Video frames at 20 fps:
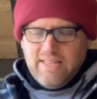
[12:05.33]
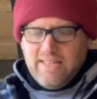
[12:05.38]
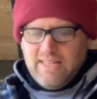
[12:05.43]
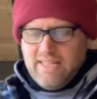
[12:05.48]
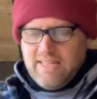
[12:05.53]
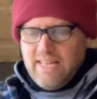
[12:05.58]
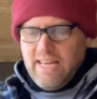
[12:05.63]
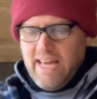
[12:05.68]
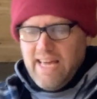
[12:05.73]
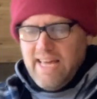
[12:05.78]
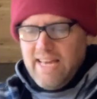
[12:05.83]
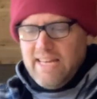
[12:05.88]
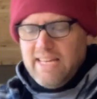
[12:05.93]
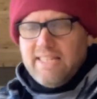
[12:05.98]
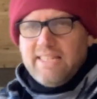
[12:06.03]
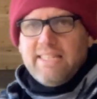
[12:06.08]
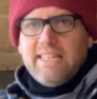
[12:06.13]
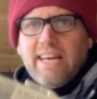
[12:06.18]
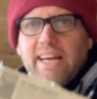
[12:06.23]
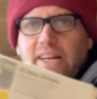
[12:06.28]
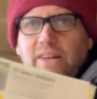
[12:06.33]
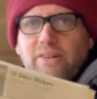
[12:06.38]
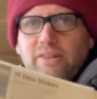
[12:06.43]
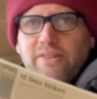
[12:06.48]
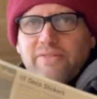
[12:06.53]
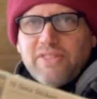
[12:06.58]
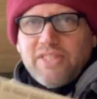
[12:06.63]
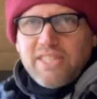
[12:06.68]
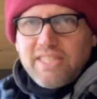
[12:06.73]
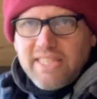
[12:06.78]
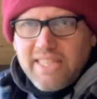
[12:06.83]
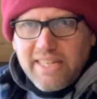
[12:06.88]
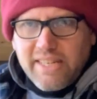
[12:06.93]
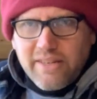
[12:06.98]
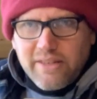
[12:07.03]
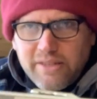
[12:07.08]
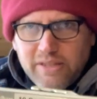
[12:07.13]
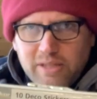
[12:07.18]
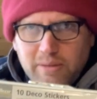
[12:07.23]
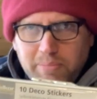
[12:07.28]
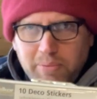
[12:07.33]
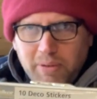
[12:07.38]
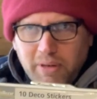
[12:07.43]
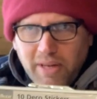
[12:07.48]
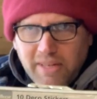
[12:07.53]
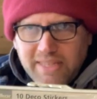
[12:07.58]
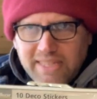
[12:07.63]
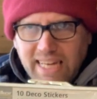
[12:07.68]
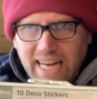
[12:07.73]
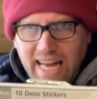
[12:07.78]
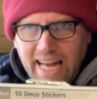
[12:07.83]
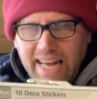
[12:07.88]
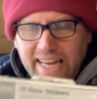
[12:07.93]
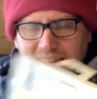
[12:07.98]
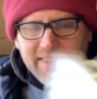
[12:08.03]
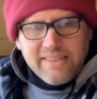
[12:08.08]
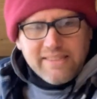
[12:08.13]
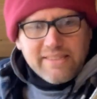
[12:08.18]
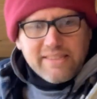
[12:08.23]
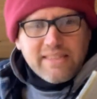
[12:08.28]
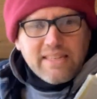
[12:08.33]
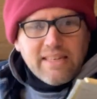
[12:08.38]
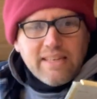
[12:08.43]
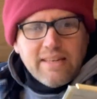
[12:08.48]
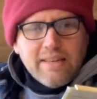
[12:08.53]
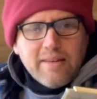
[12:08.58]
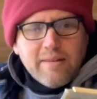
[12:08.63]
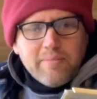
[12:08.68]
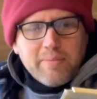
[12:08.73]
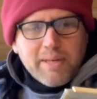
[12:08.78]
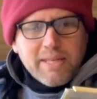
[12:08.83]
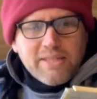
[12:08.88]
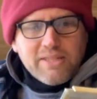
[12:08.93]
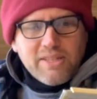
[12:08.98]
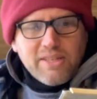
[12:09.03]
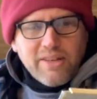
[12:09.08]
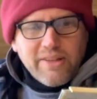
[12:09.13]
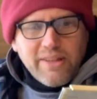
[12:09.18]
10 decorative stickers to put on tiles. Because, you know,